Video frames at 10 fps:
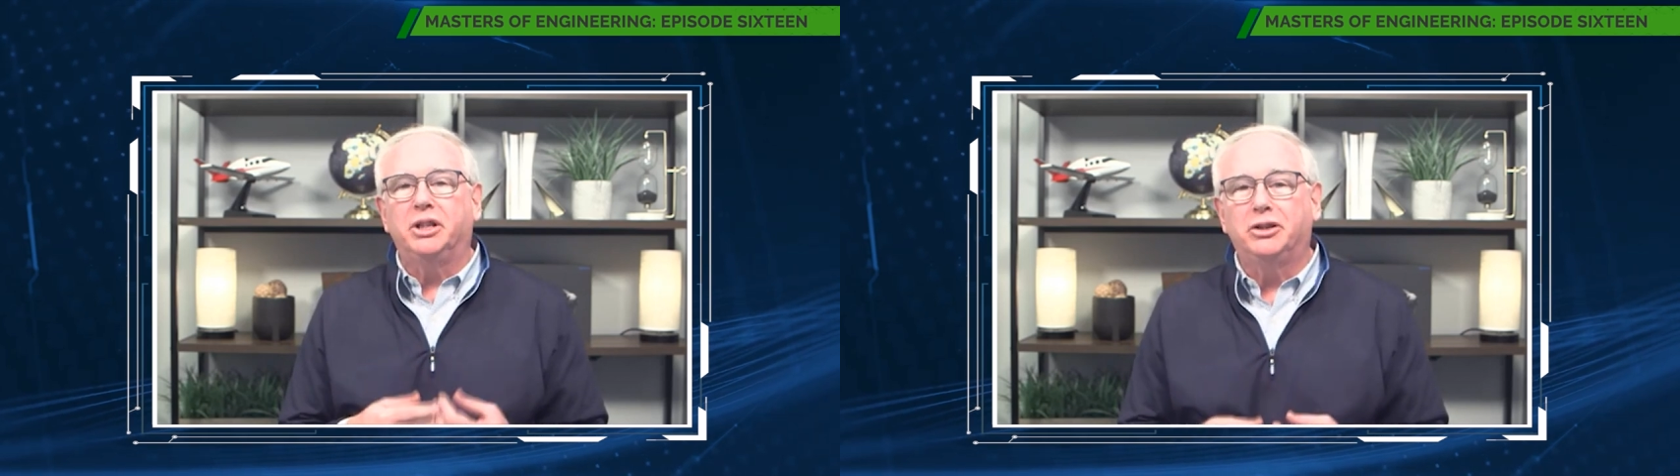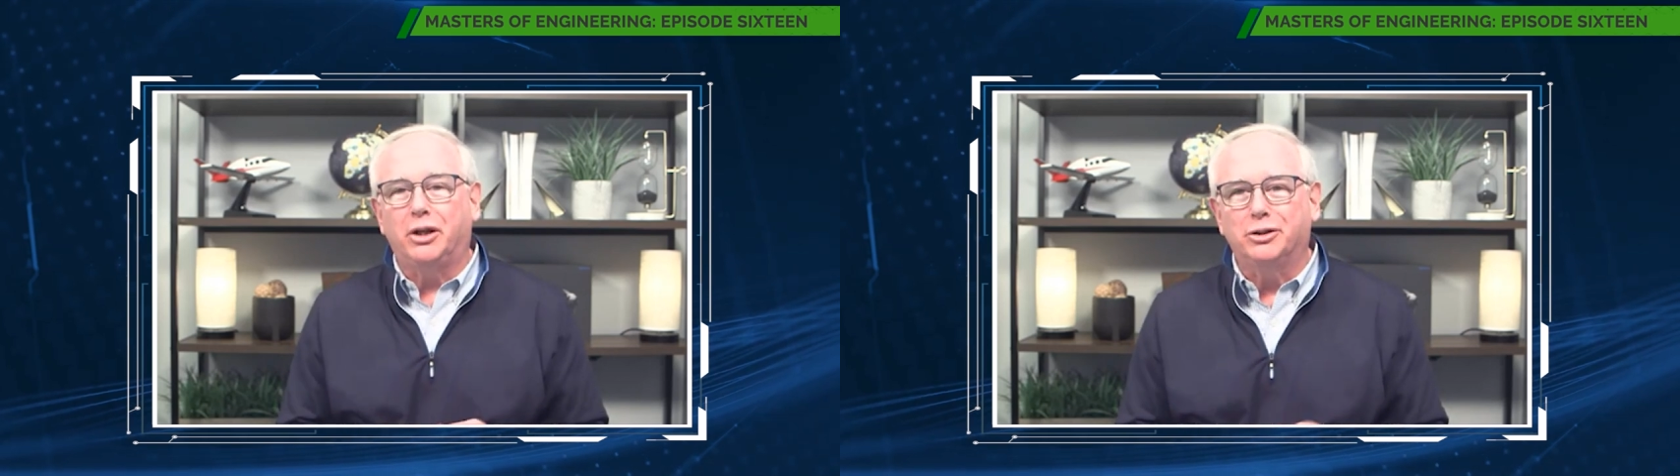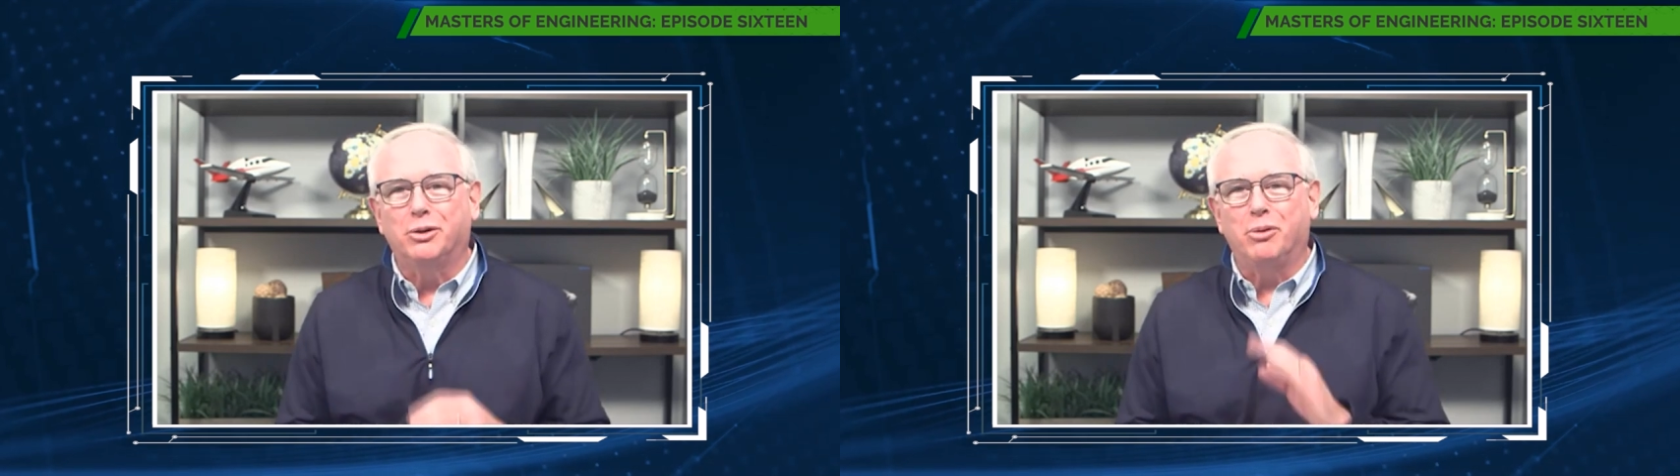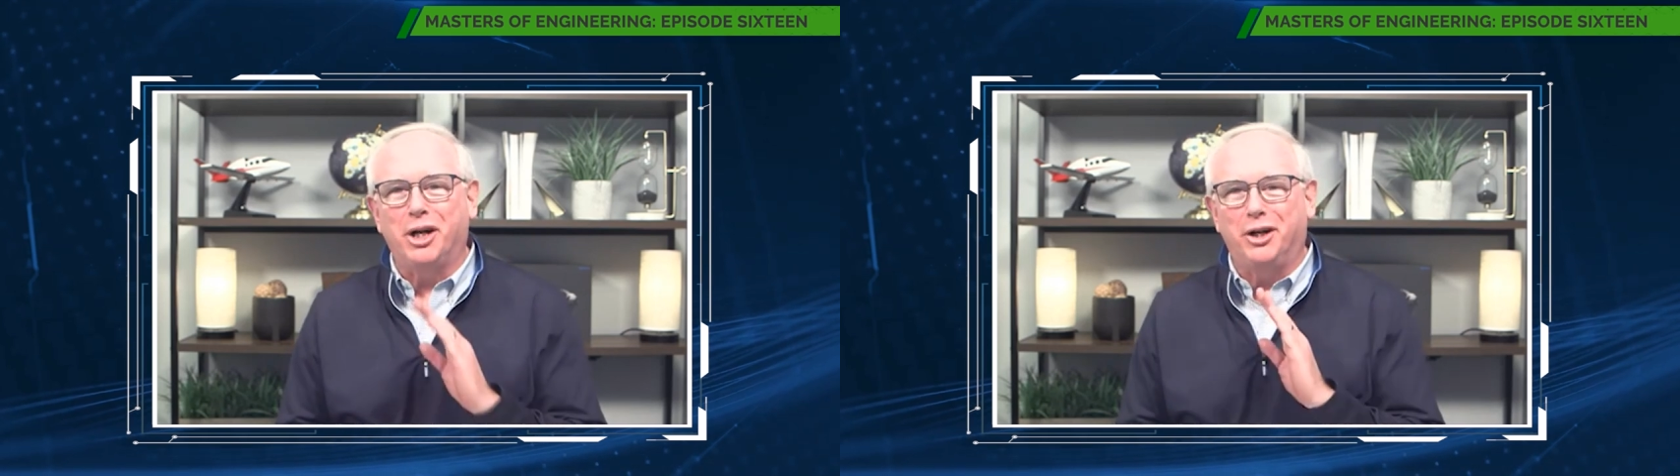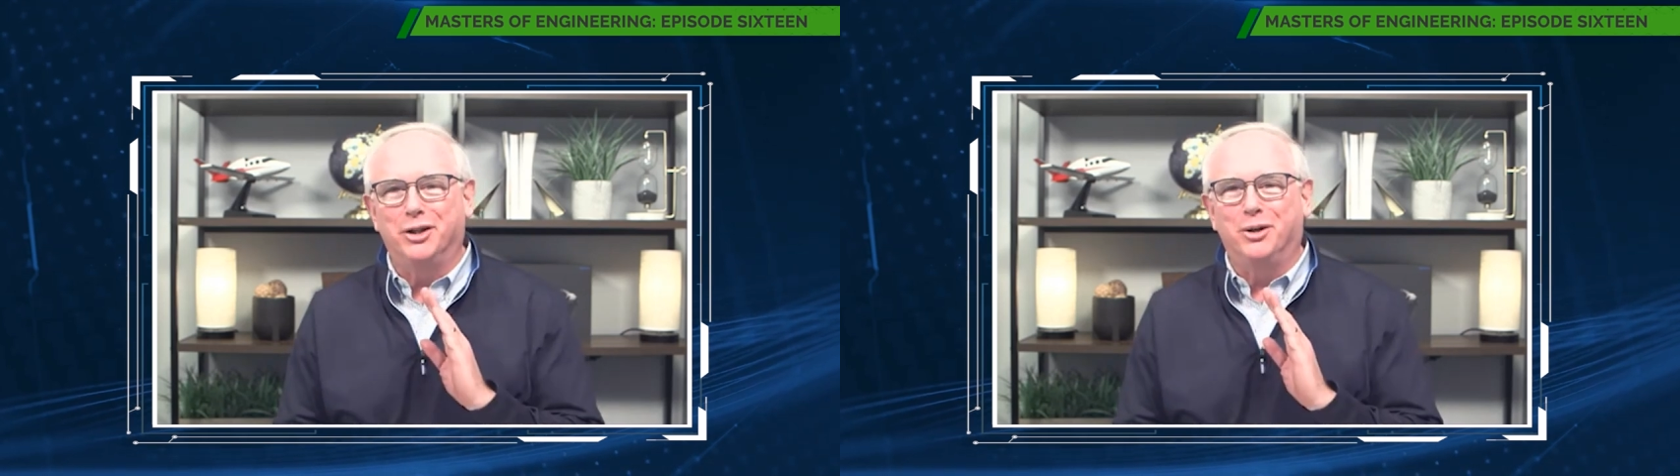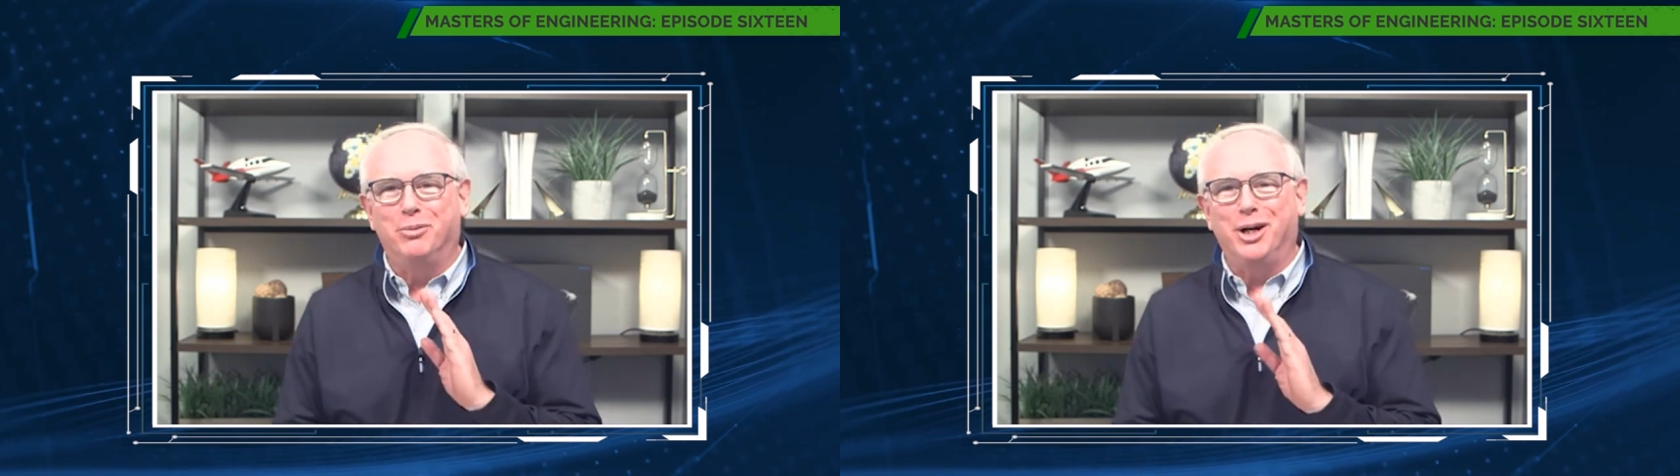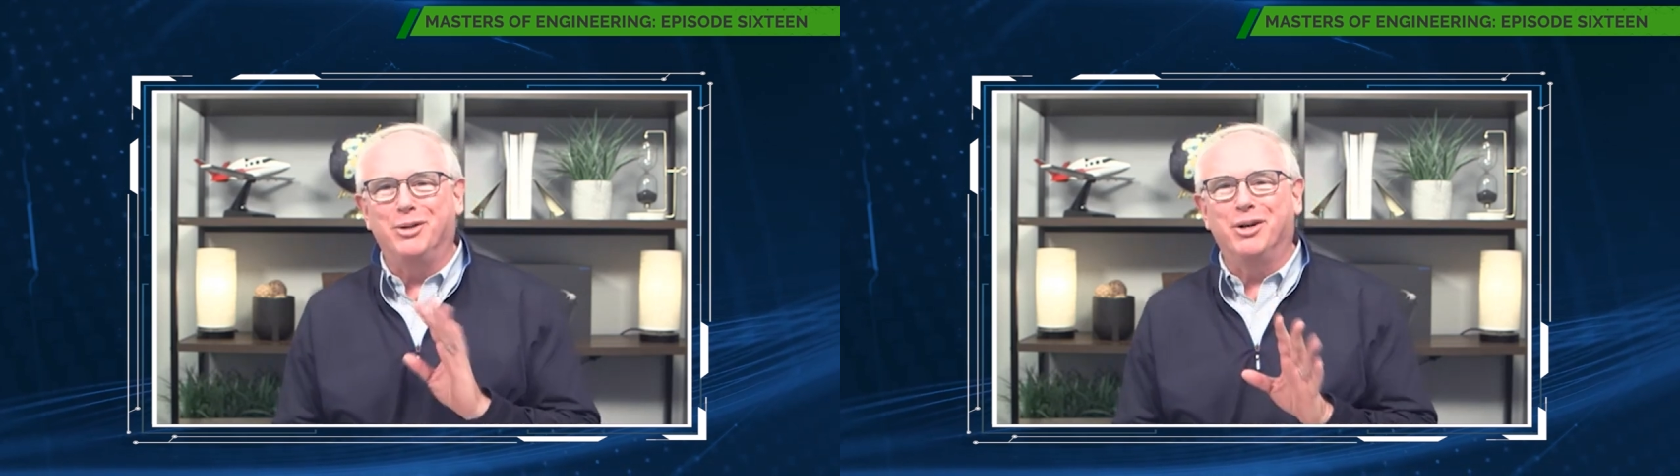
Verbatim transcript: He's also my uncle, by